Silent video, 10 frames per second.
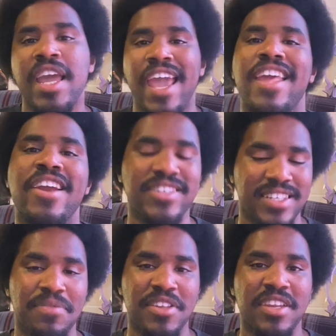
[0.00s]
And here's
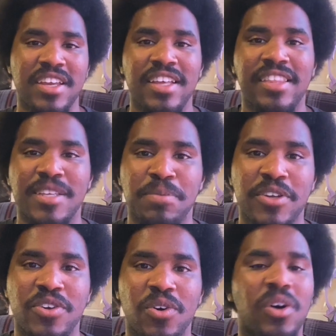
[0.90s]
something that's
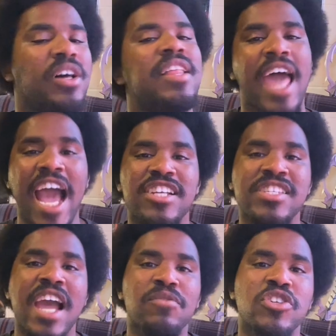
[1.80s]
pretty cool.
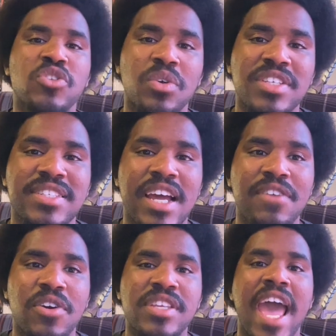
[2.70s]
Hashtag Restore the
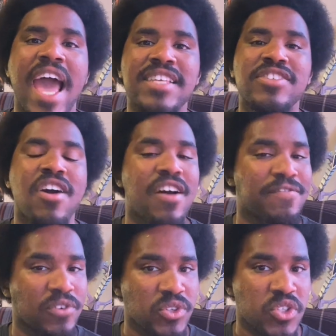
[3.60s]
Snyderverse has gone
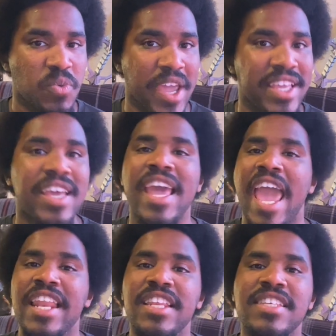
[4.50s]
full swing,
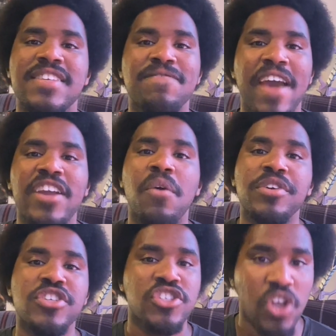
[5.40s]
and it is in fact going
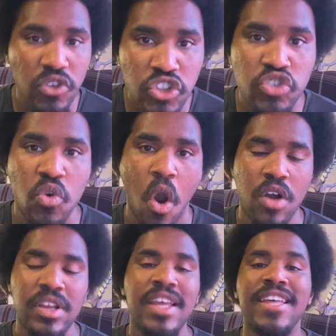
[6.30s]
so
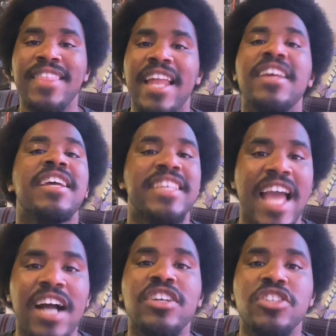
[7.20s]
strong that
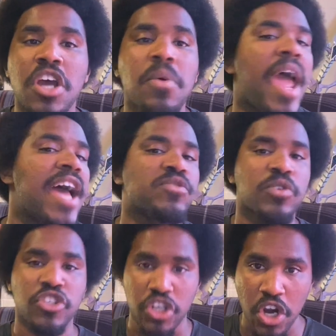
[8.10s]
Gal Gadot has
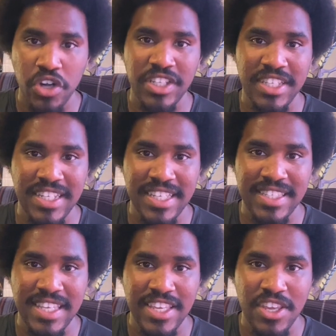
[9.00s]
returned to the
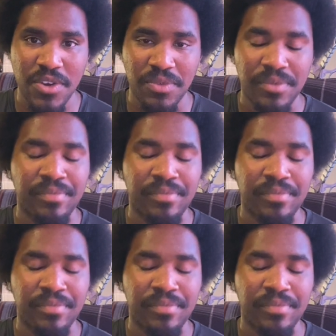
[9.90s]
DCU.